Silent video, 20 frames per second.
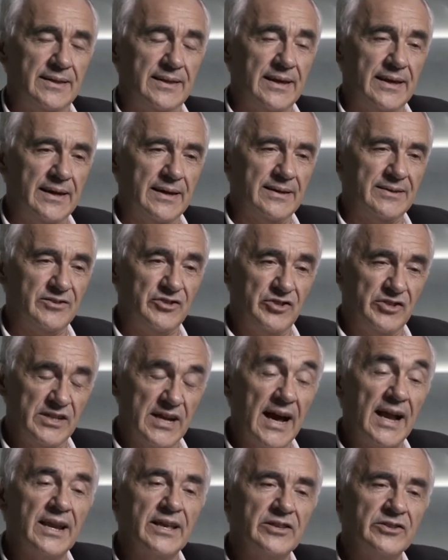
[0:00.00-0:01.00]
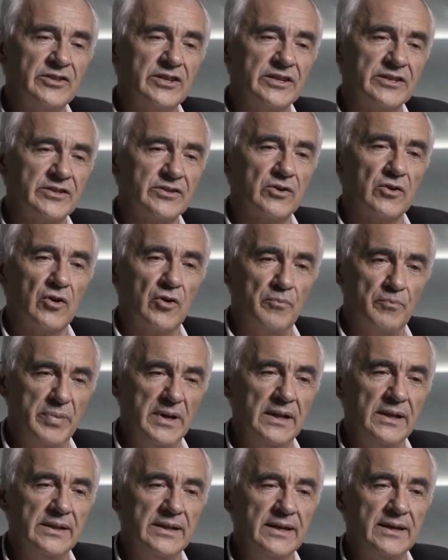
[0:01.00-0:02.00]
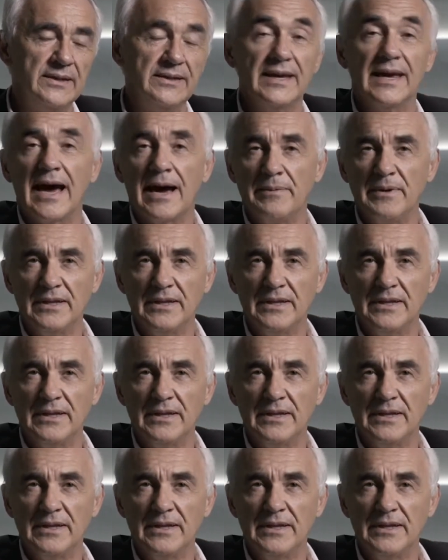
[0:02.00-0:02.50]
the challenges of building the